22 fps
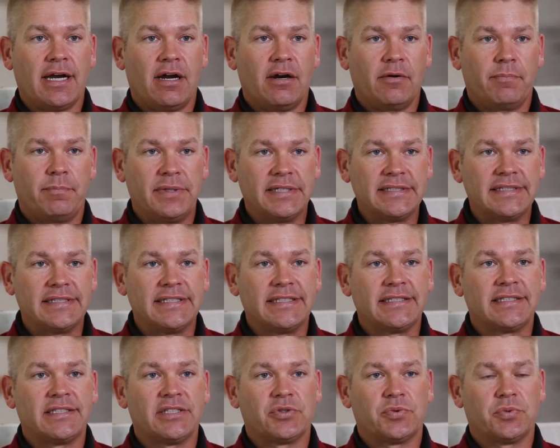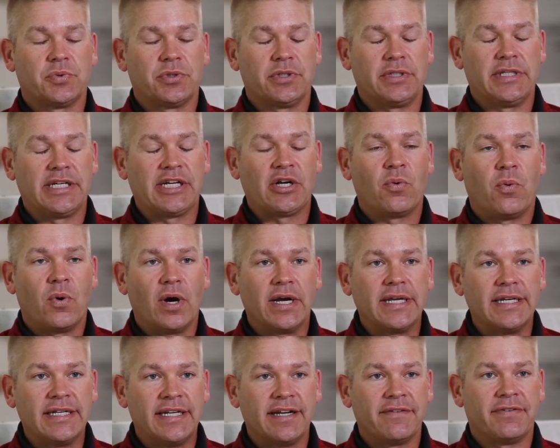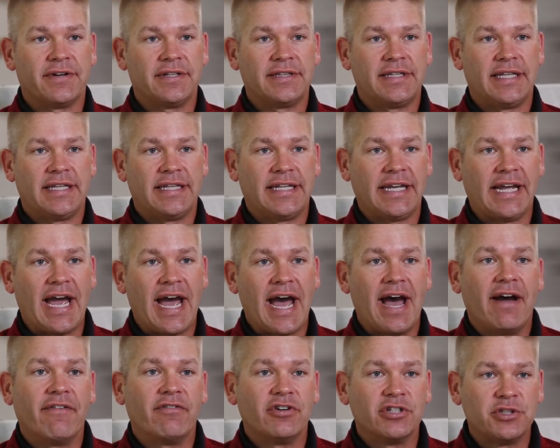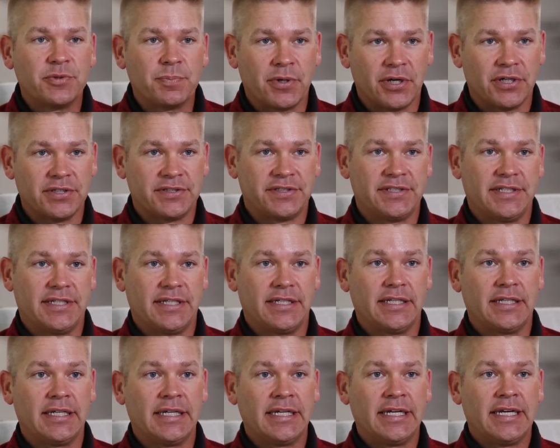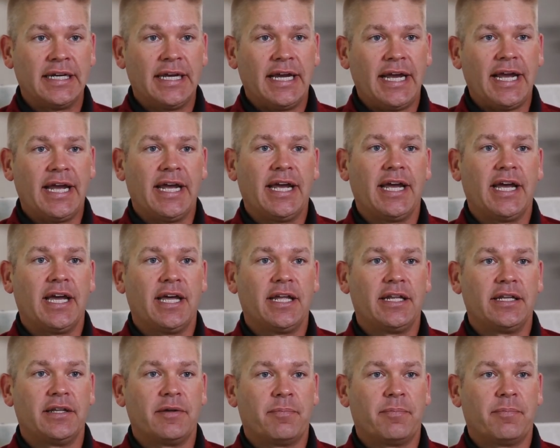our business is really quite different than the average person. And